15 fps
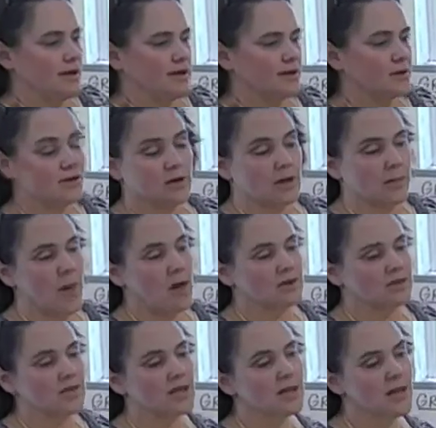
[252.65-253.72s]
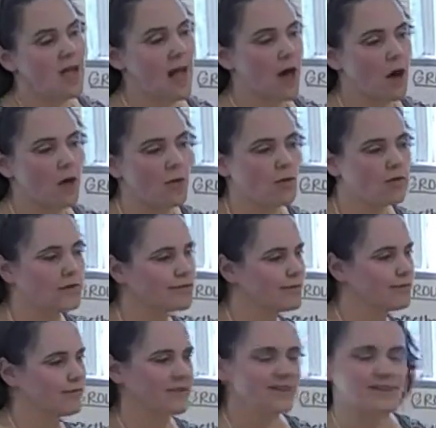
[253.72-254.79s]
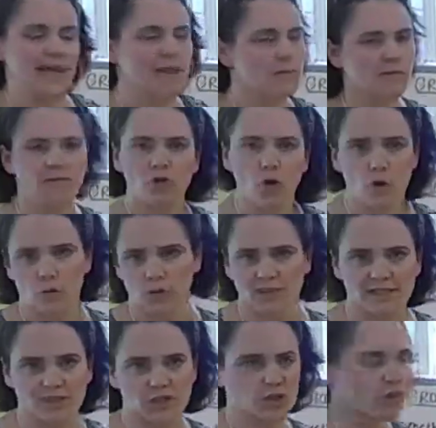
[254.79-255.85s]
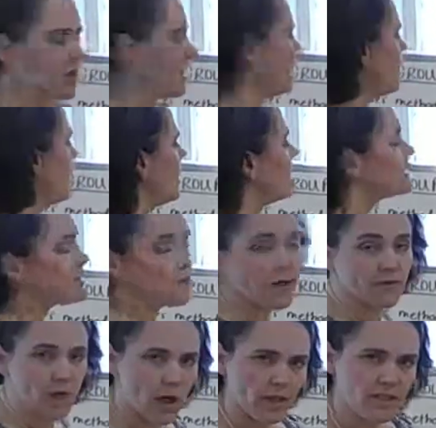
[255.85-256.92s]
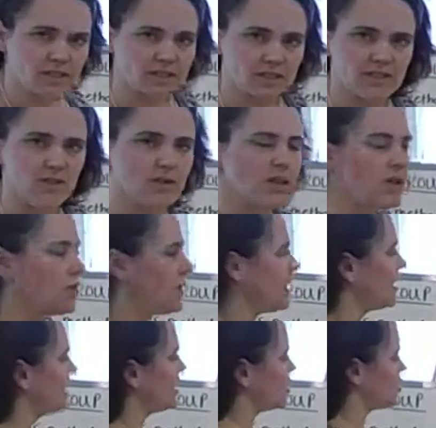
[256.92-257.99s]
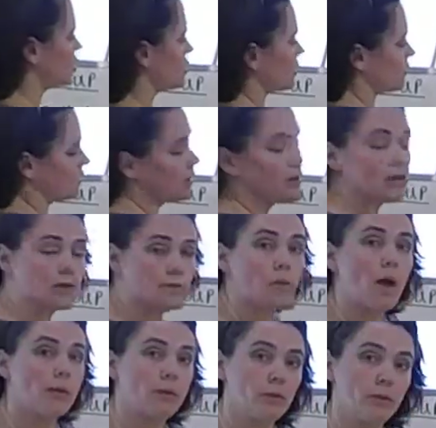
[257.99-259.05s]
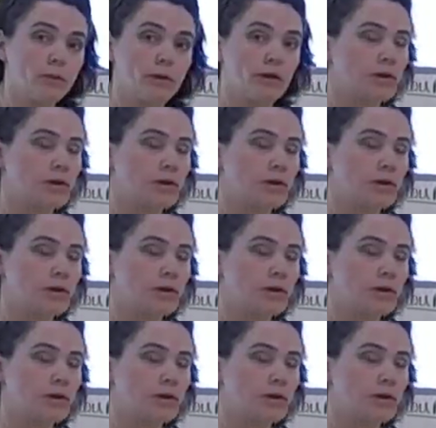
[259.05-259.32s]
learn about how the xylem and phloem works in a tree. So you have all these things you think you need to teach your children, and it probably would be a good